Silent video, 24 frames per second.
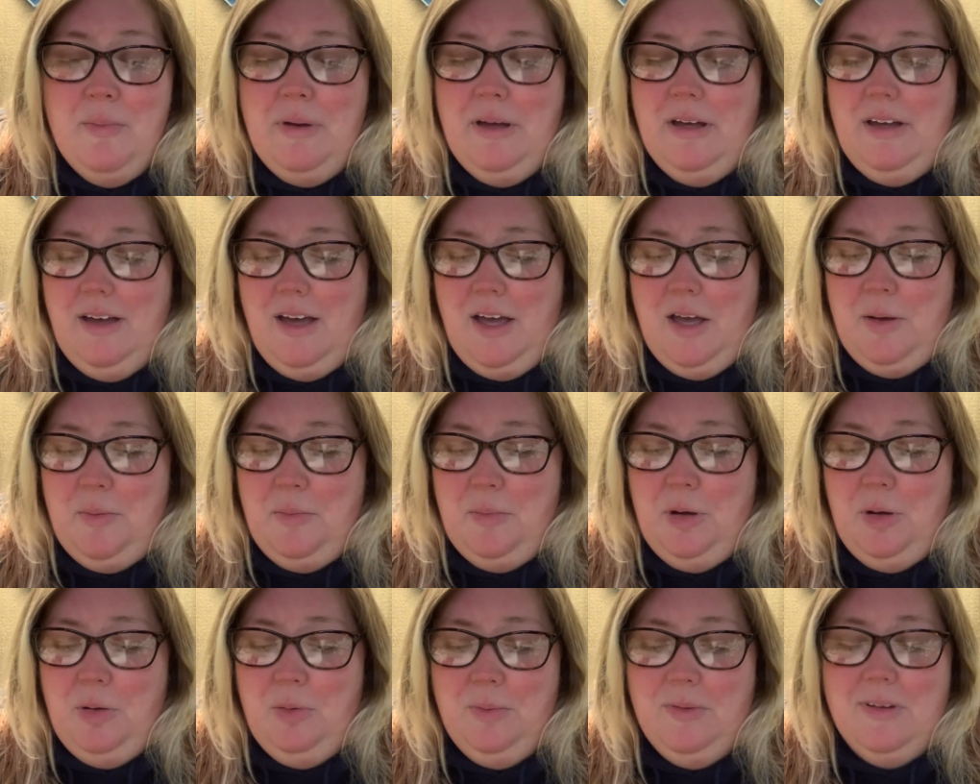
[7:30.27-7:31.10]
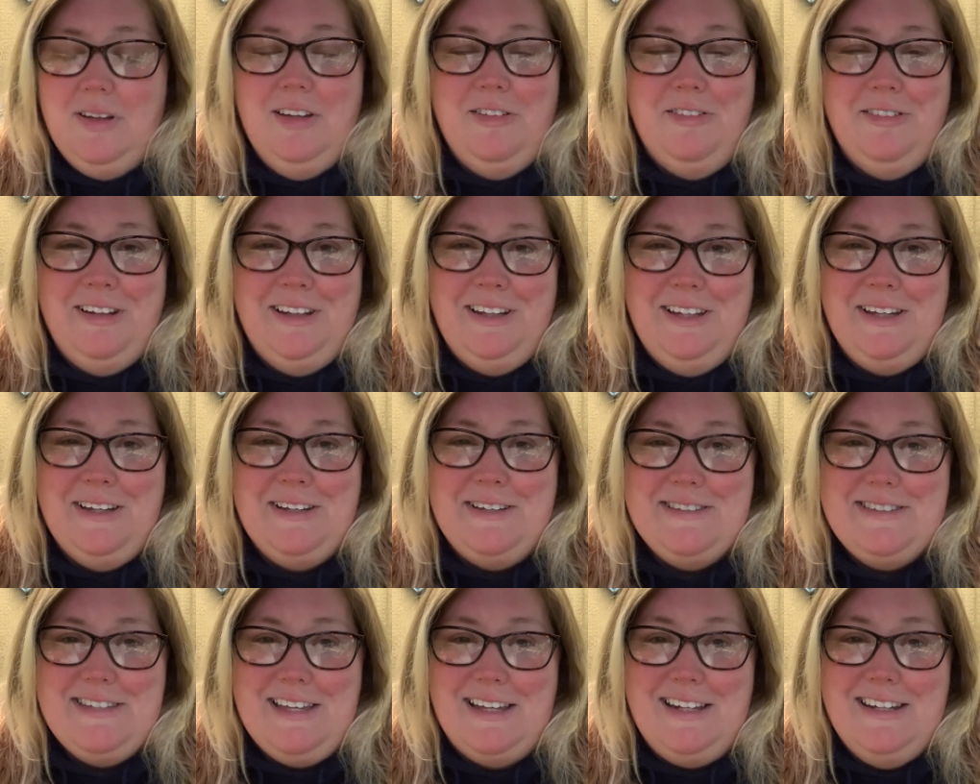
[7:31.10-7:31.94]
I'm really, really
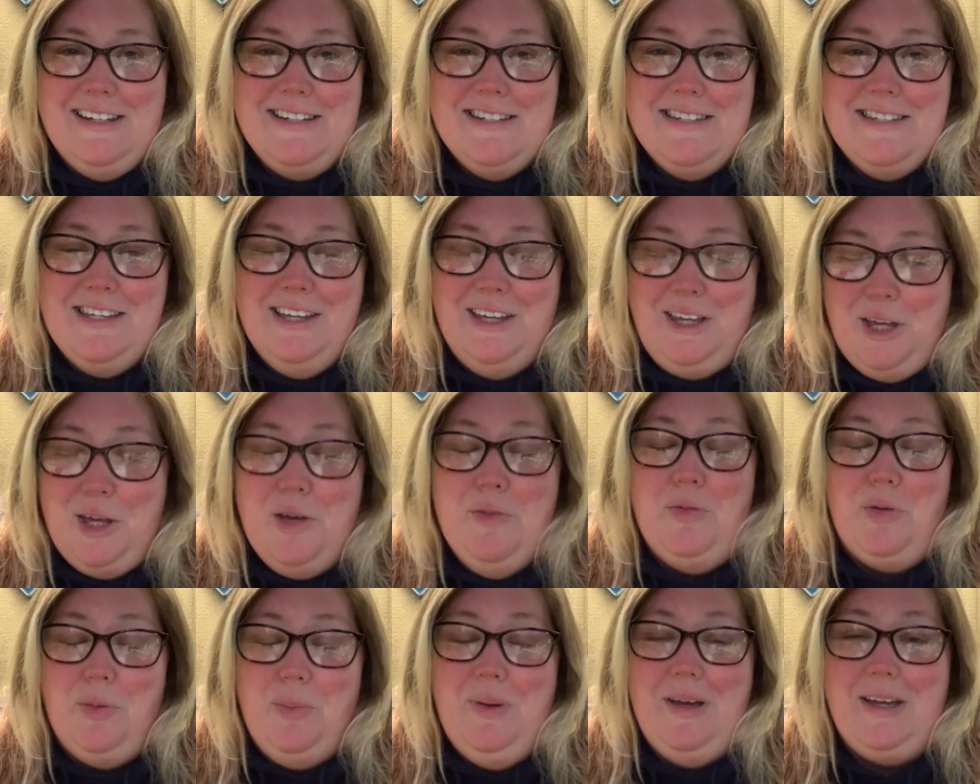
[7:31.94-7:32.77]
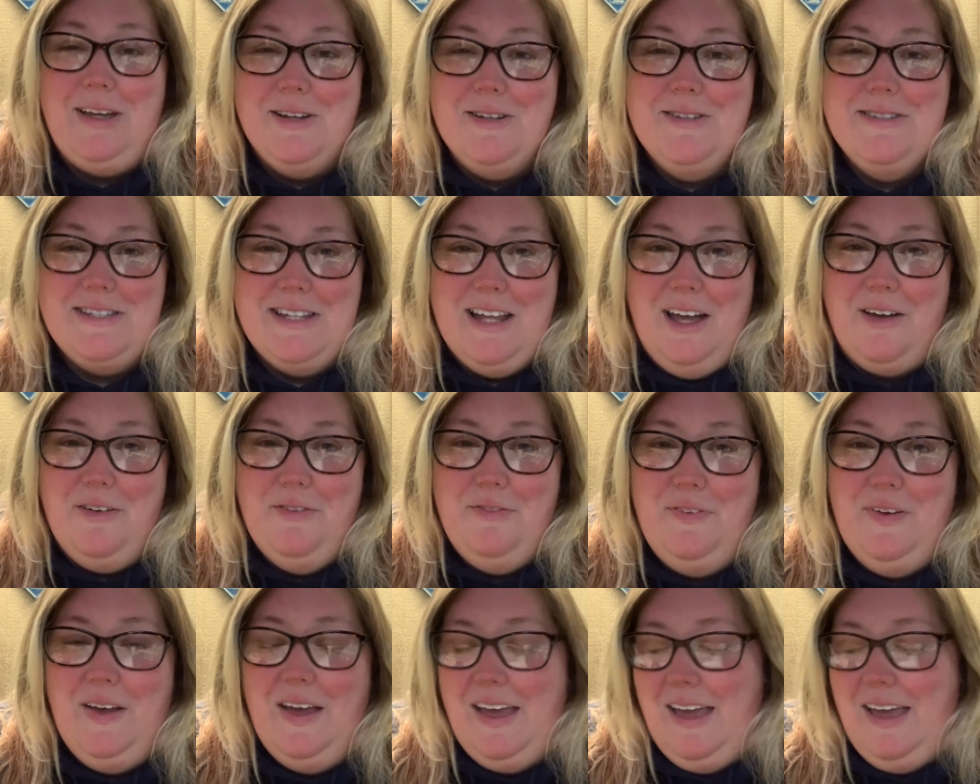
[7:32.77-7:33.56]
excited to give away your stuff.